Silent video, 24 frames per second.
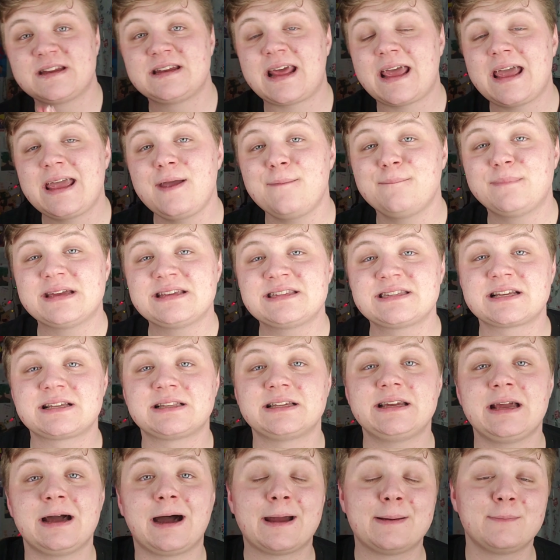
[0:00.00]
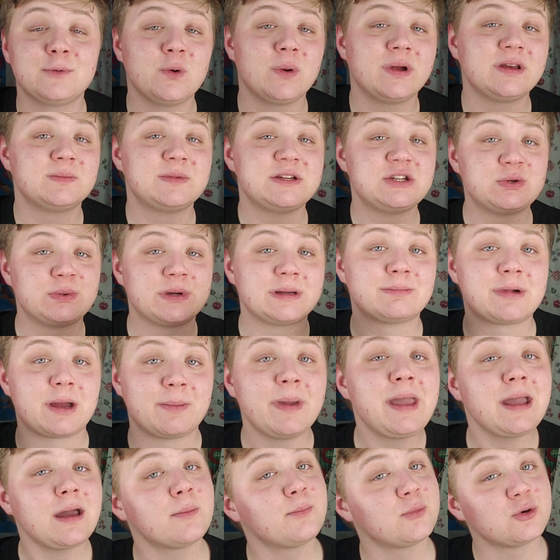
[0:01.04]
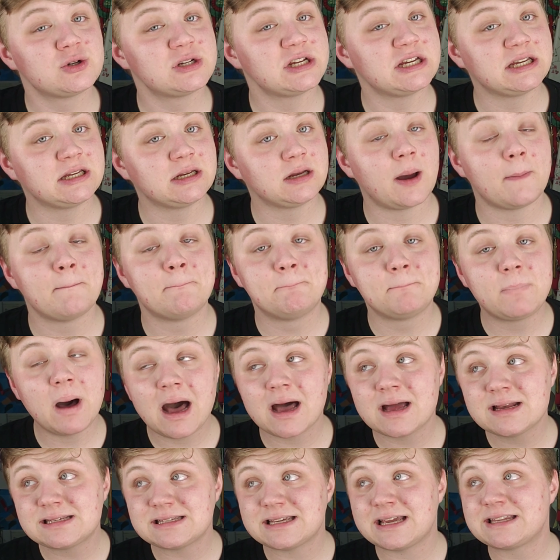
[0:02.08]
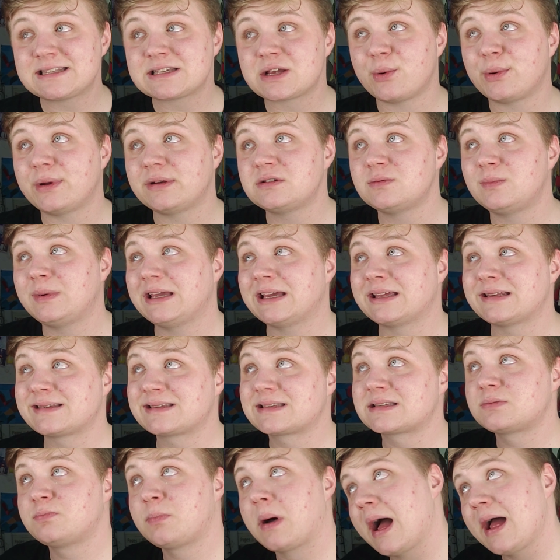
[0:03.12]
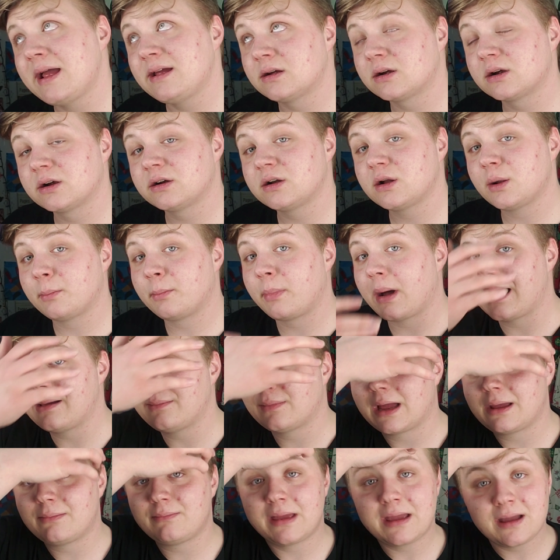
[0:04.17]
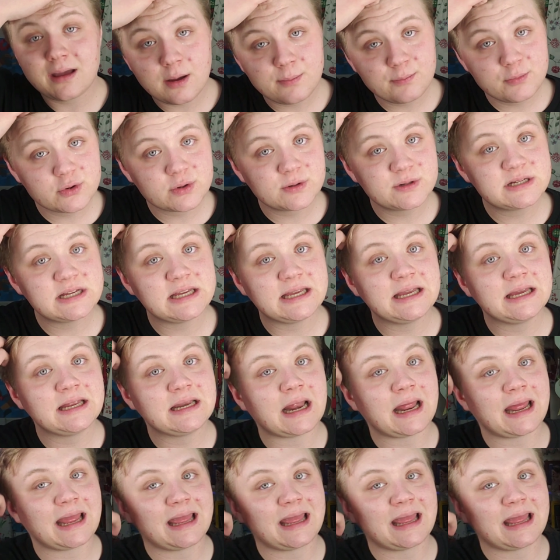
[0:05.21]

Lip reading: today basically I'm going to be doing my makeup routine, but it's going to be inspired by my makeup routine